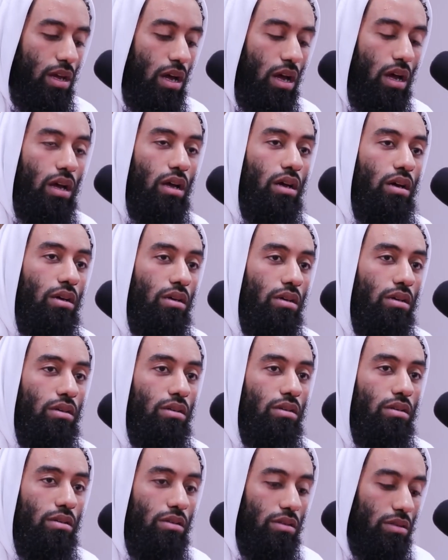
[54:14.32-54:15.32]
Huh?
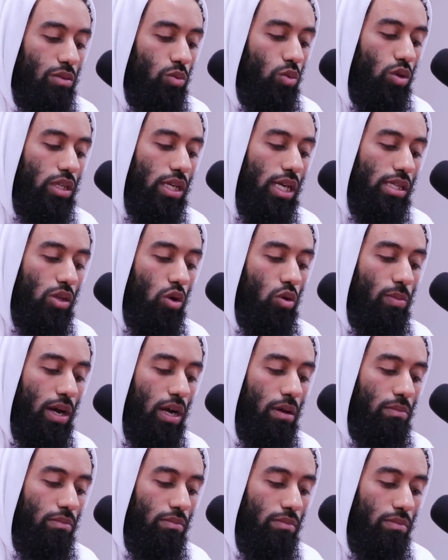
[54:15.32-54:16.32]
What do you guys know
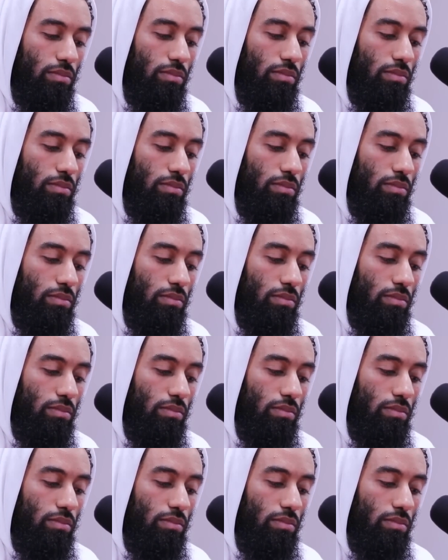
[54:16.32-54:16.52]
about him?